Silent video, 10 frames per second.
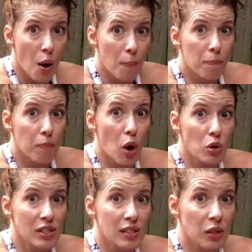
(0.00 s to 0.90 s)

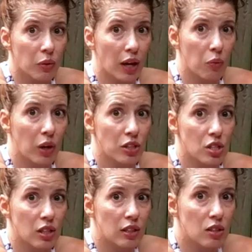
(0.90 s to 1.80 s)
Mostly what I
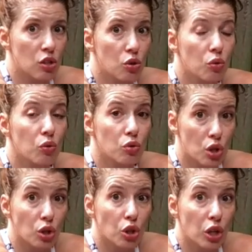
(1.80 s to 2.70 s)
want you
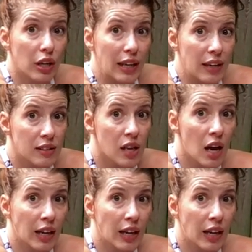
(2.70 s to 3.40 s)
to learn is,